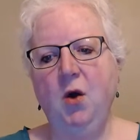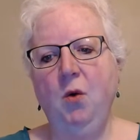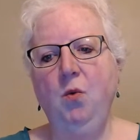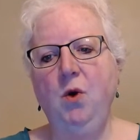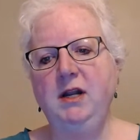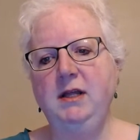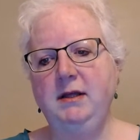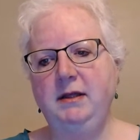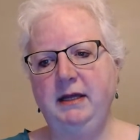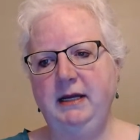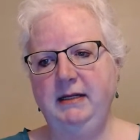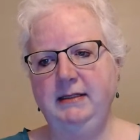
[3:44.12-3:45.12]
one of the
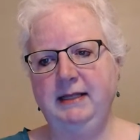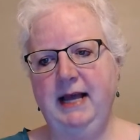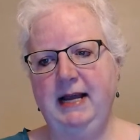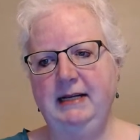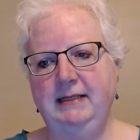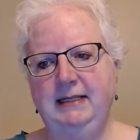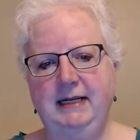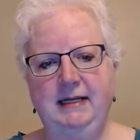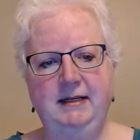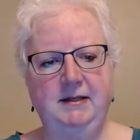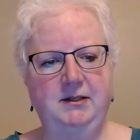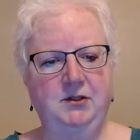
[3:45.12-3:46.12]
things that
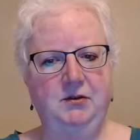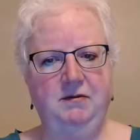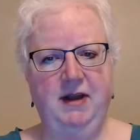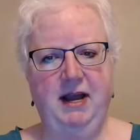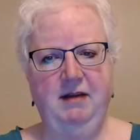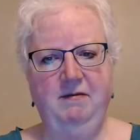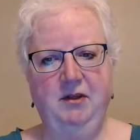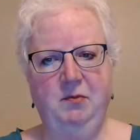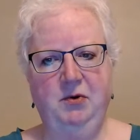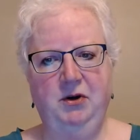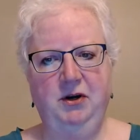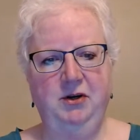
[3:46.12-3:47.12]
did survive the
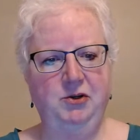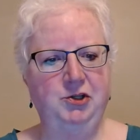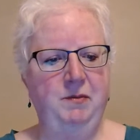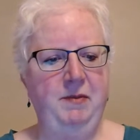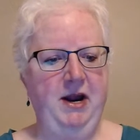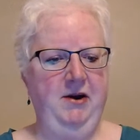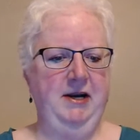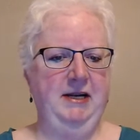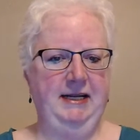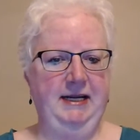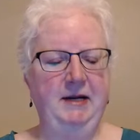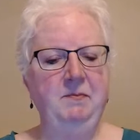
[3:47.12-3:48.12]
purge,
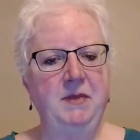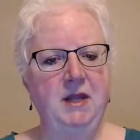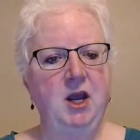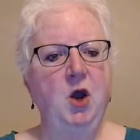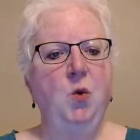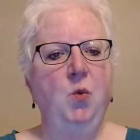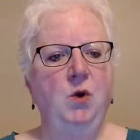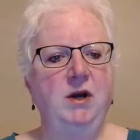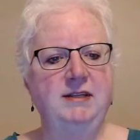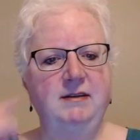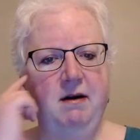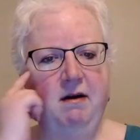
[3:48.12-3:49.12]
apparently,
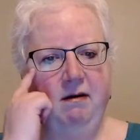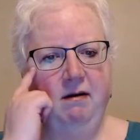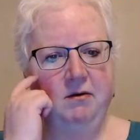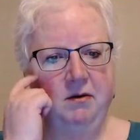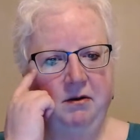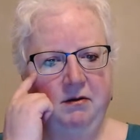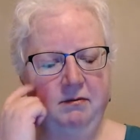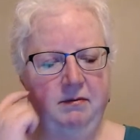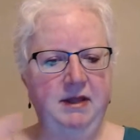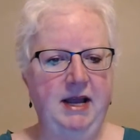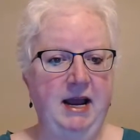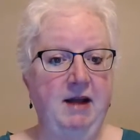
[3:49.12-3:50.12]
was an article
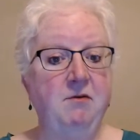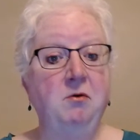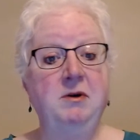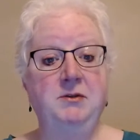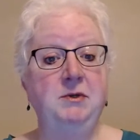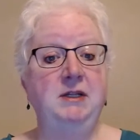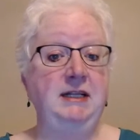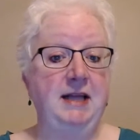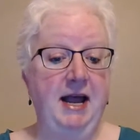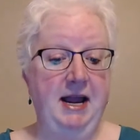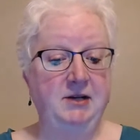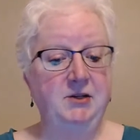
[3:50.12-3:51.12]
that I've always really
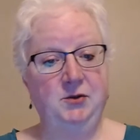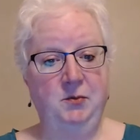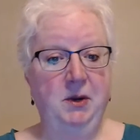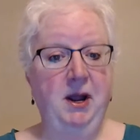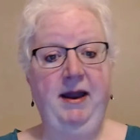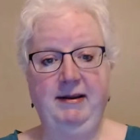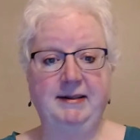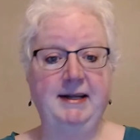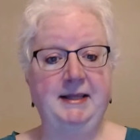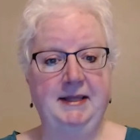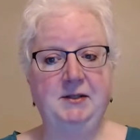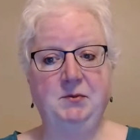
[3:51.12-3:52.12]
liked, so I'm kind of
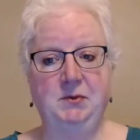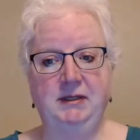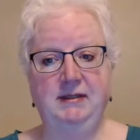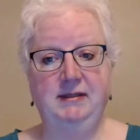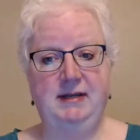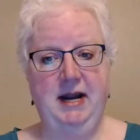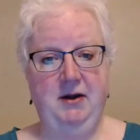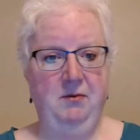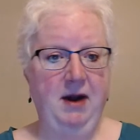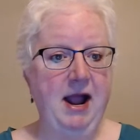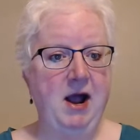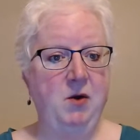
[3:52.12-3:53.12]
glad this one stayed
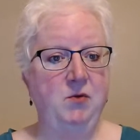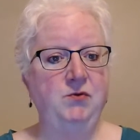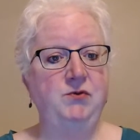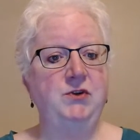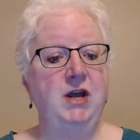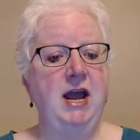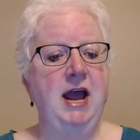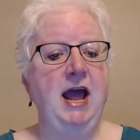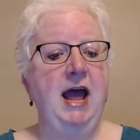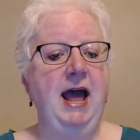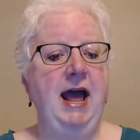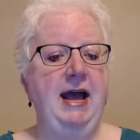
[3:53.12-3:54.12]
around,
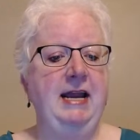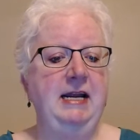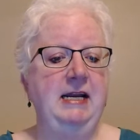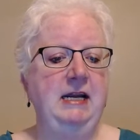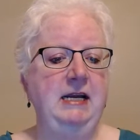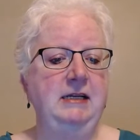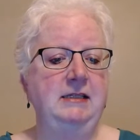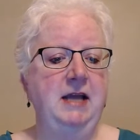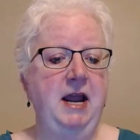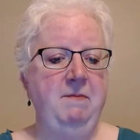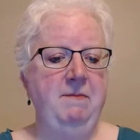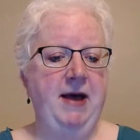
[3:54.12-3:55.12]
and it is
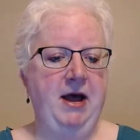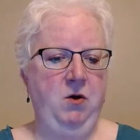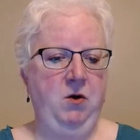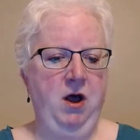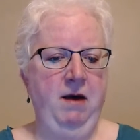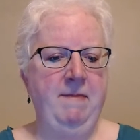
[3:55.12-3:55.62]
about